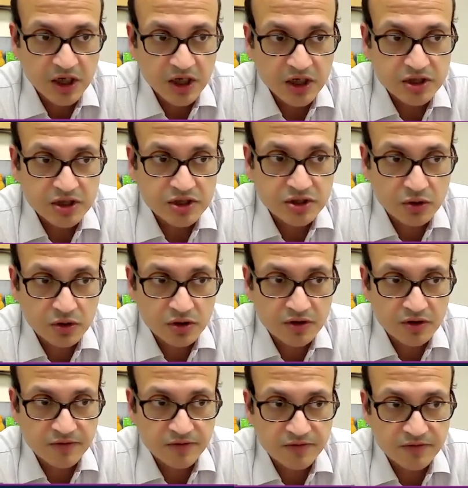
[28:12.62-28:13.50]

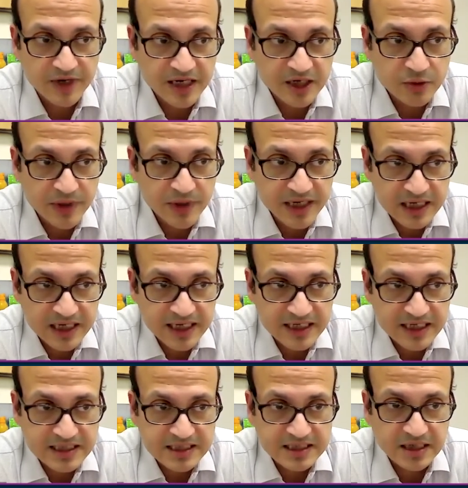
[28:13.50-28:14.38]
So very quickly,
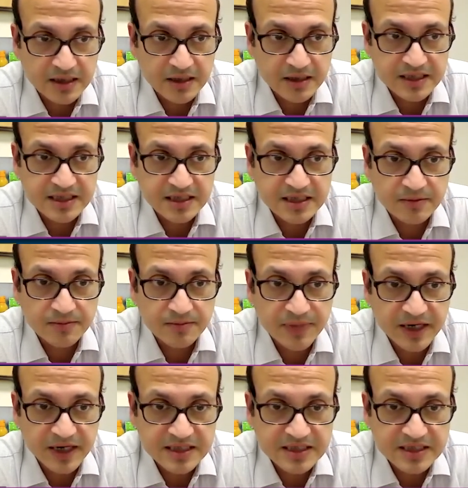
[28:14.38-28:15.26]
it's a
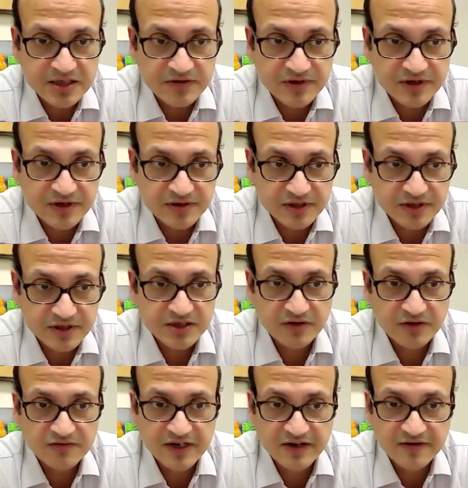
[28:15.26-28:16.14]
comparison of the risk
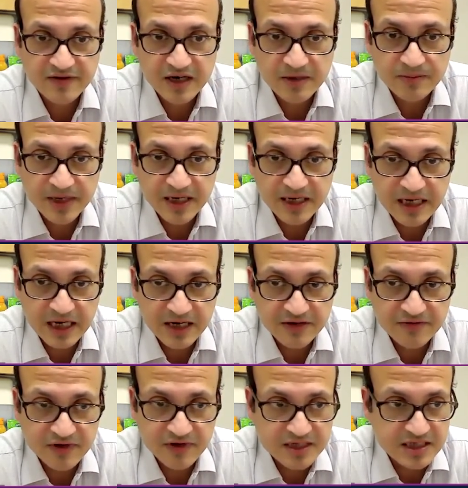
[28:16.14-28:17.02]
of developing an
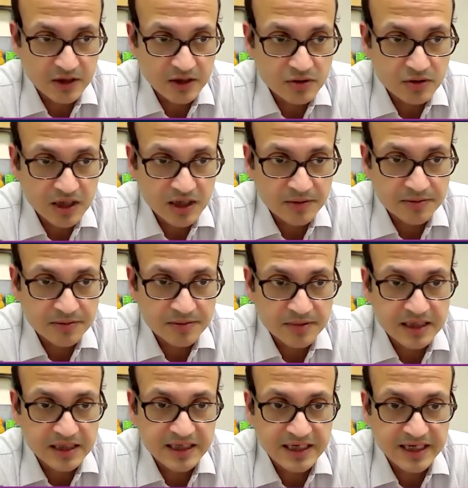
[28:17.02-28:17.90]
adverse outcome
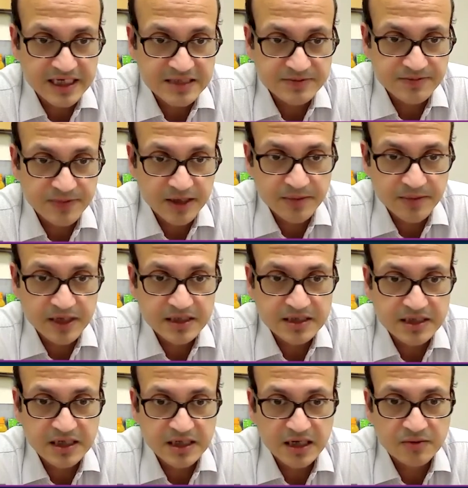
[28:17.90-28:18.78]
in the
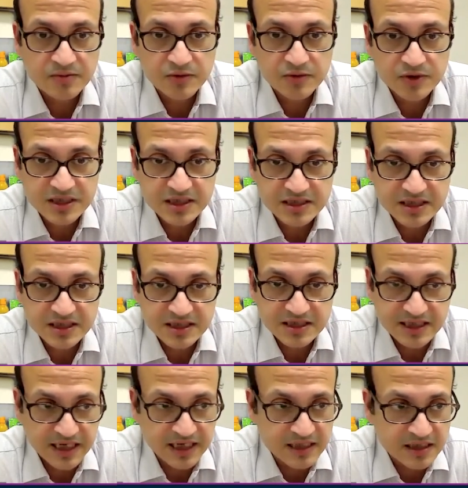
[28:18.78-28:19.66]
experimental arm versus the
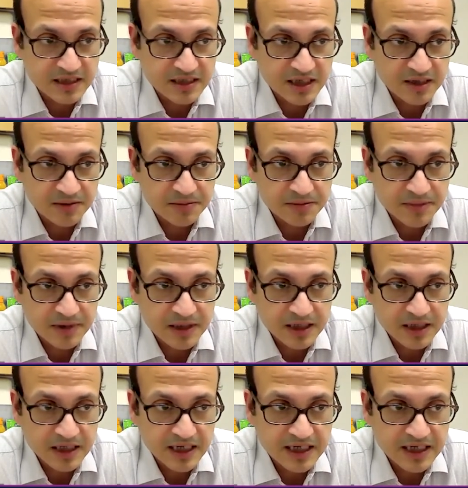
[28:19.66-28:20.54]
standard arm.
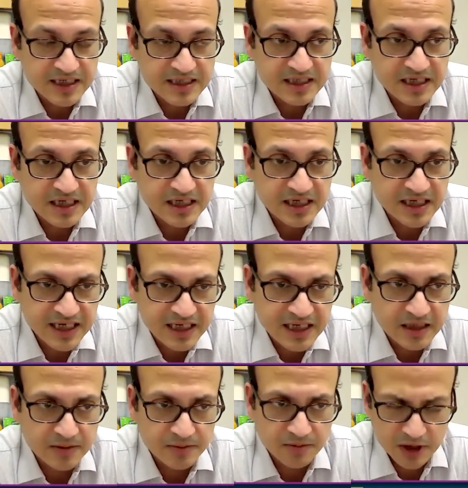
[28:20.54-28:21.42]
It is
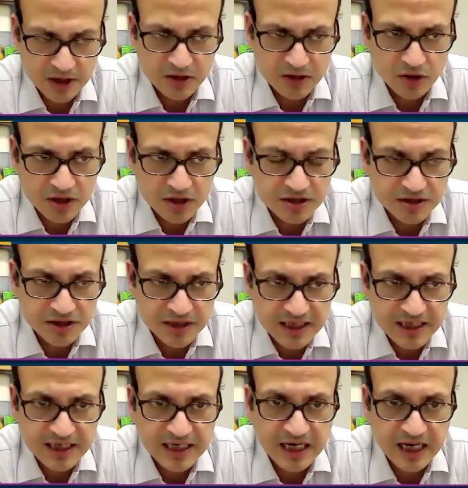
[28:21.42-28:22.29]
akin, but not
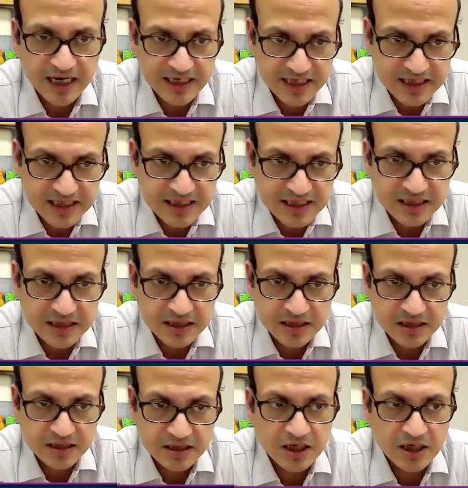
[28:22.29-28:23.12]
really identical